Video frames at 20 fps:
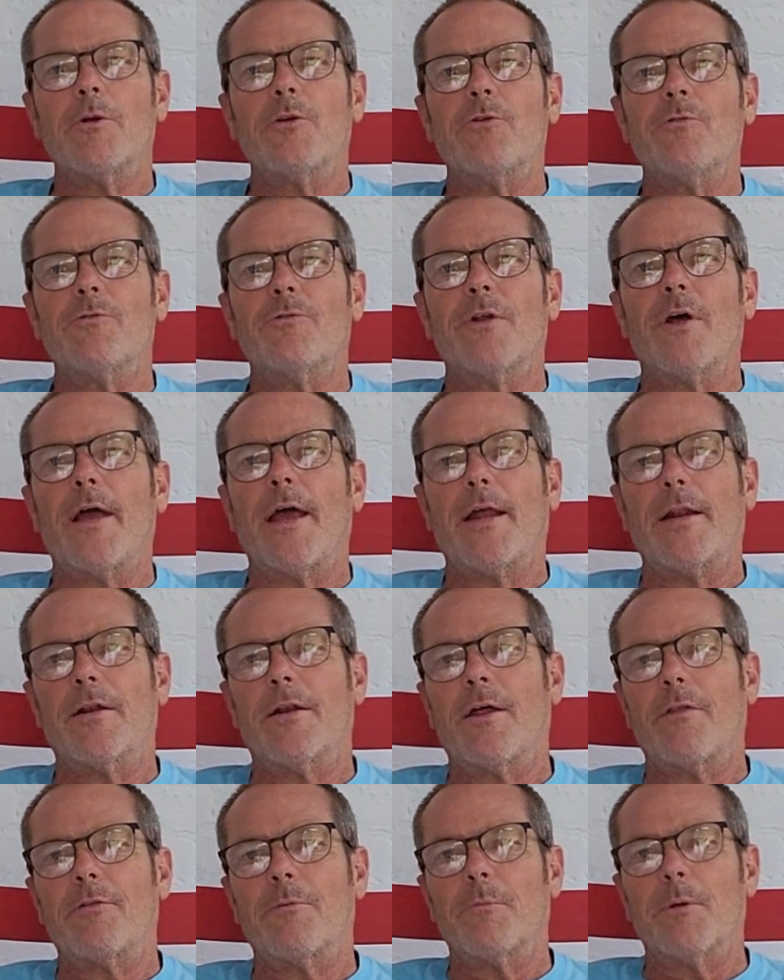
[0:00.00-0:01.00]
and you've had
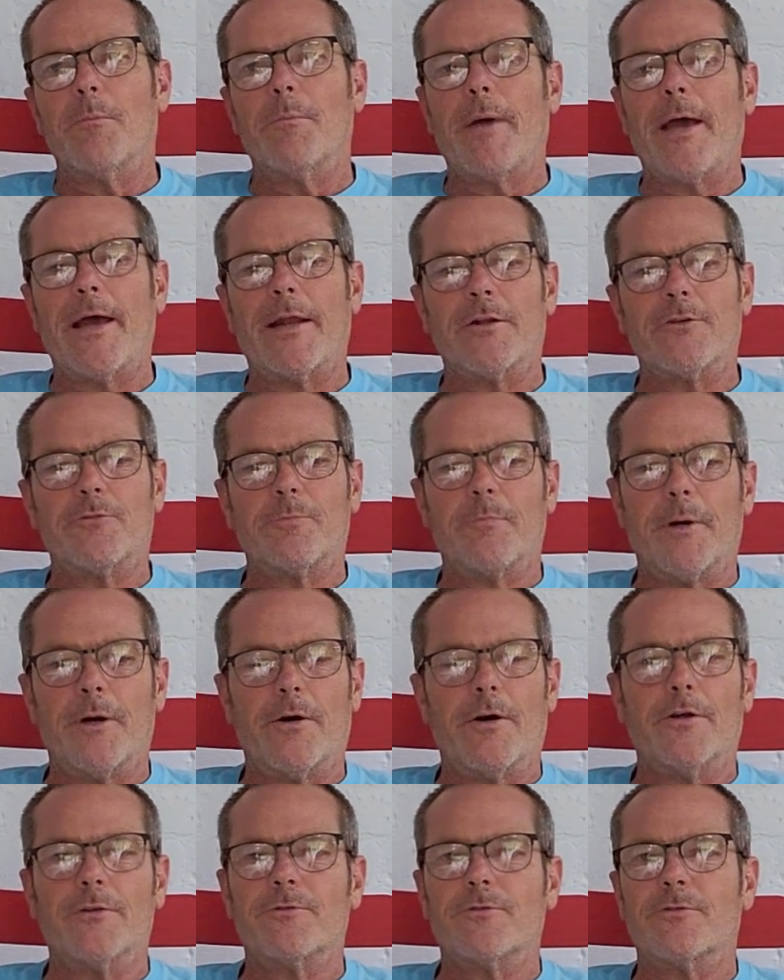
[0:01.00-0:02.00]
nothing but bad
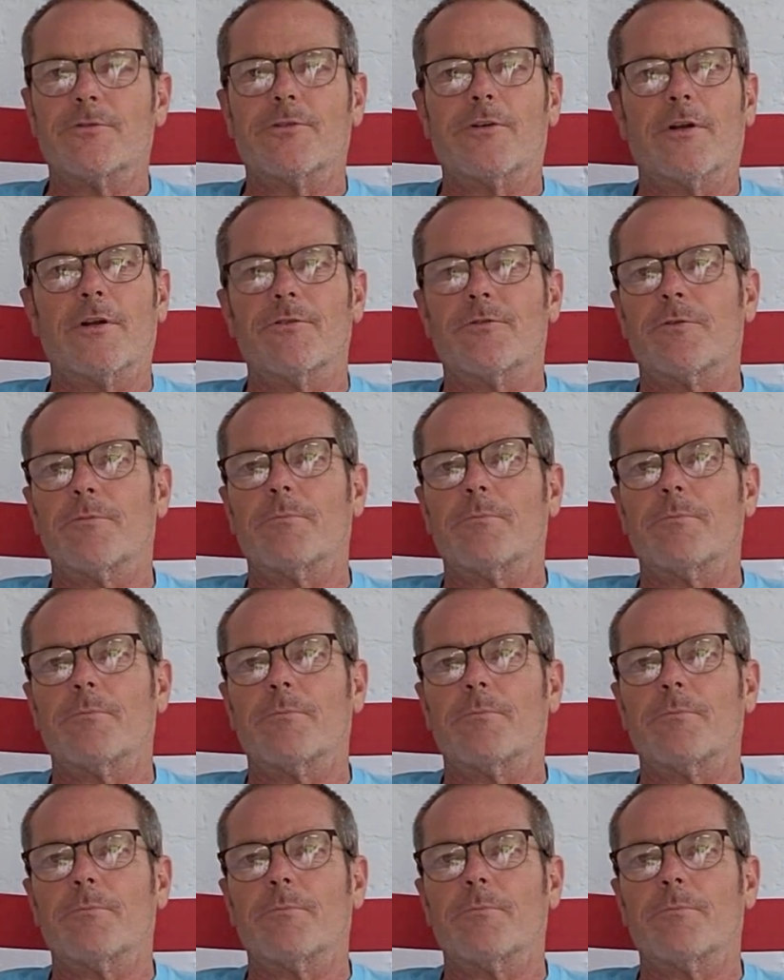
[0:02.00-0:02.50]
experiences, and